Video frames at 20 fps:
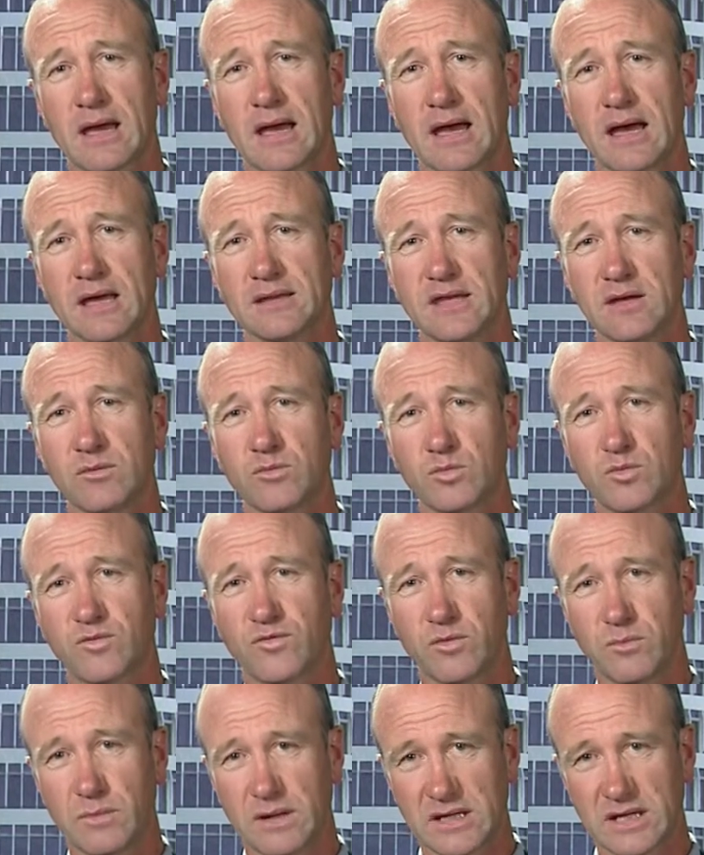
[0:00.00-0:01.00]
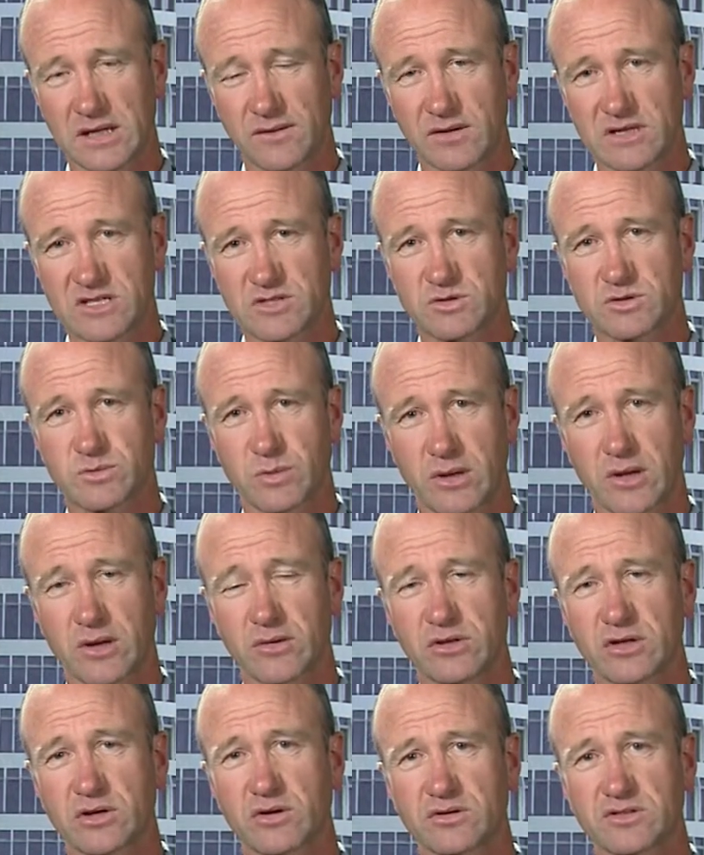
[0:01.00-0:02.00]
and that for many of us was
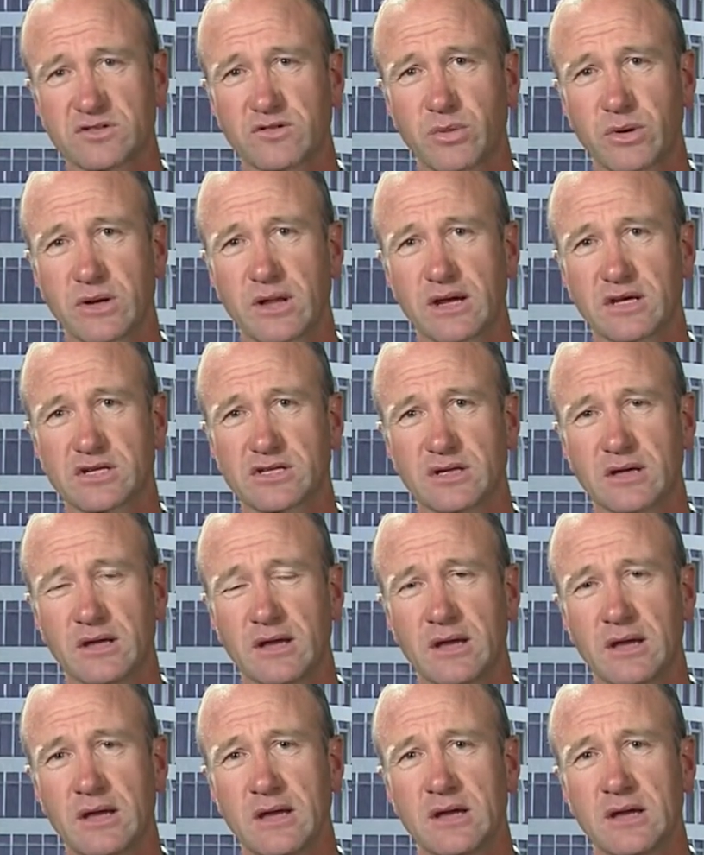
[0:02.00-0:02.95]
below the cost of production.